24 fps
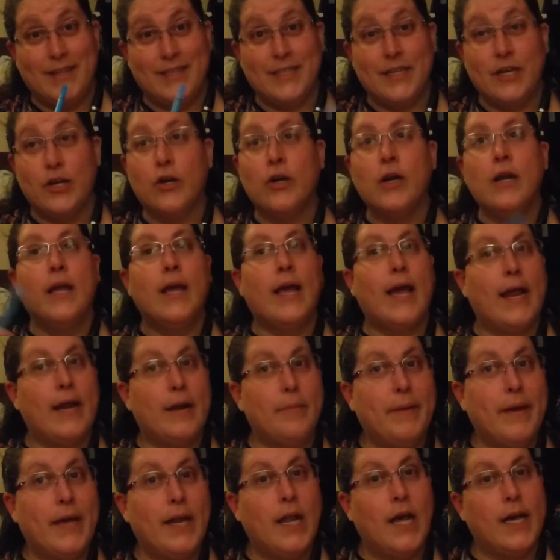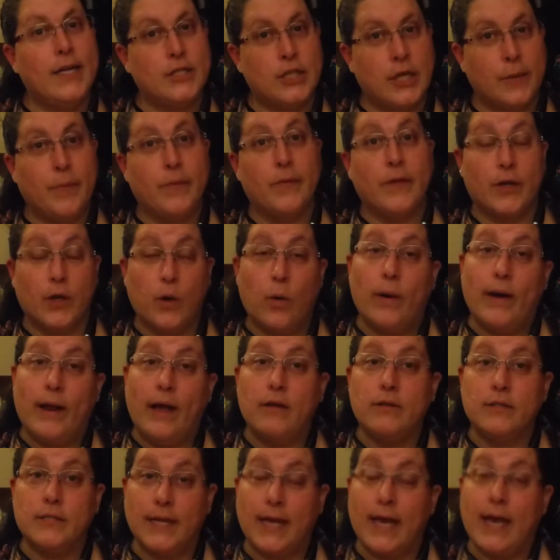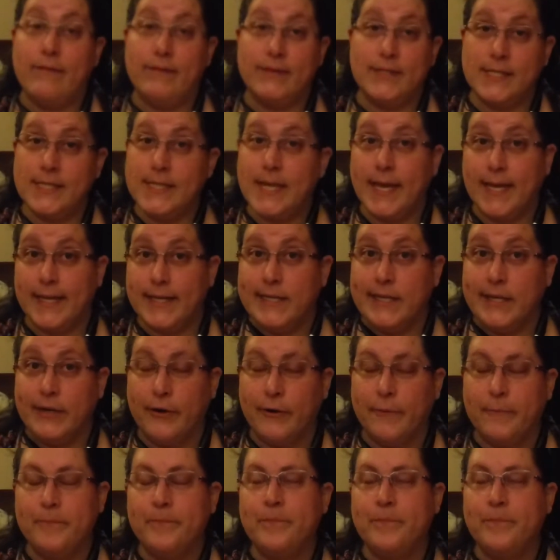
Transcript: dinner. And it'd be a lot cheaper than going out to have a steak dinner.